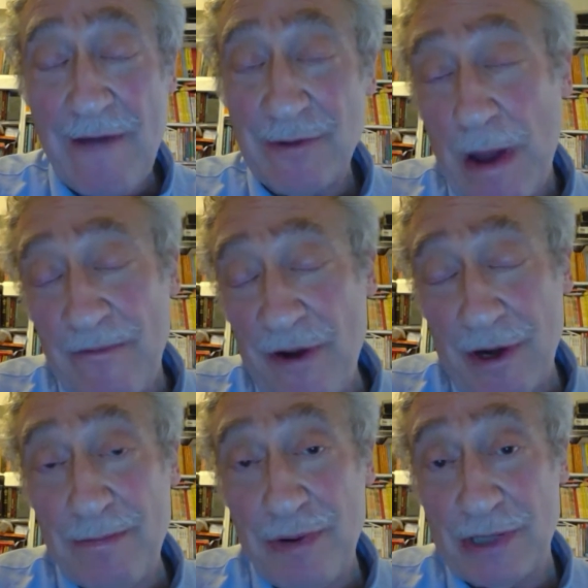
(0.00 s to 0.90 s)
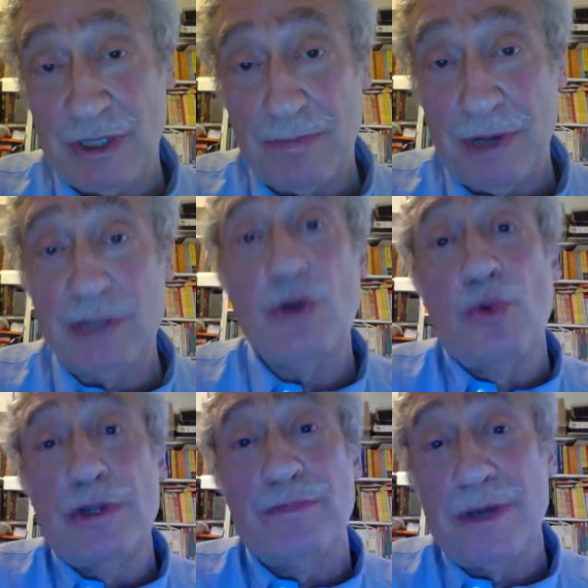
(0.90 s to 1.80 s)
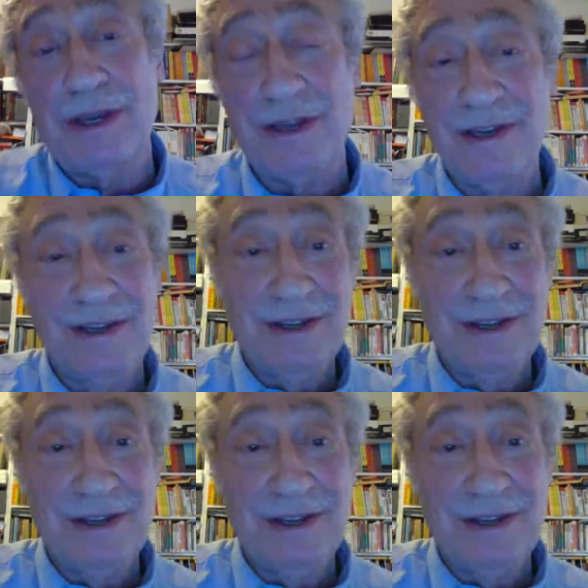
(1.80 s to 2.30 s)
I'm very impressed with the players. Who wouldn't be?